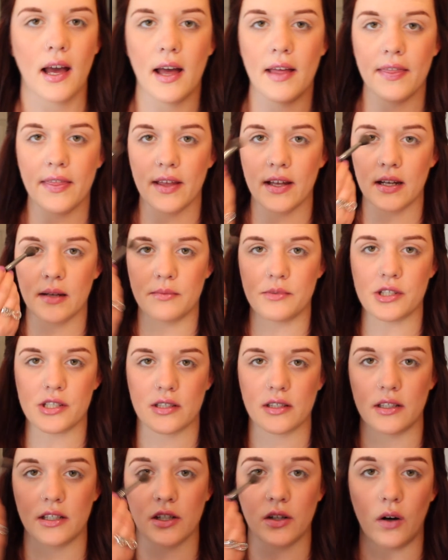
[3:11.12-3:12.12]
And then I'm just
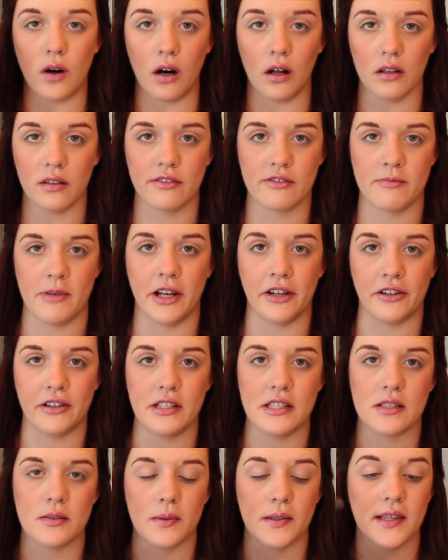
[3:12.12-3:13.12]
going to go all over my
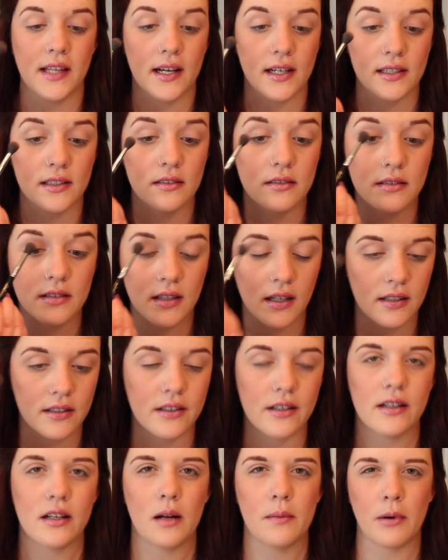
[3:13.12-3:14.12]
crease with that color,
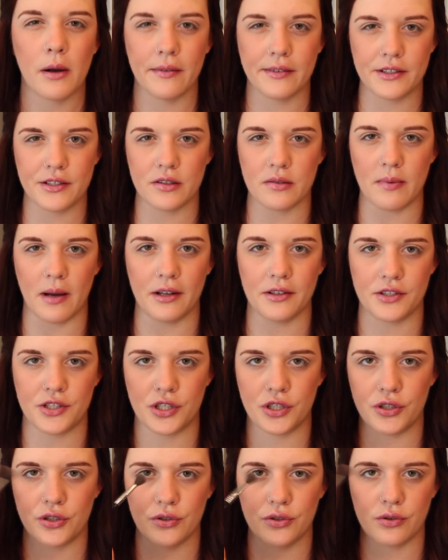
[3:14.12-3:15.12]
and I'll probably do about
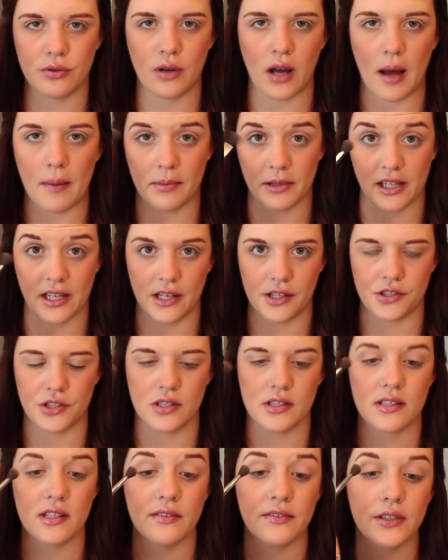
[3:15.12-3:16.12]
2
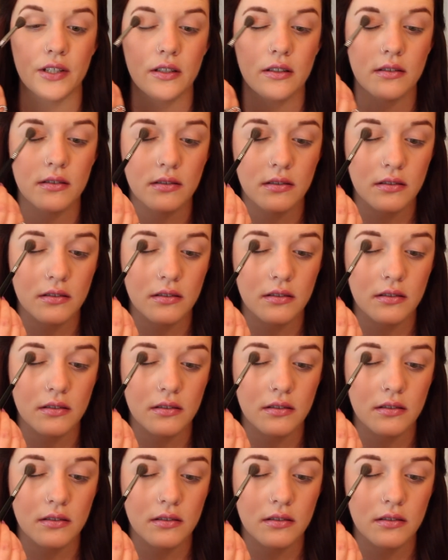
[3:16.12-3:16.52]
applications of it.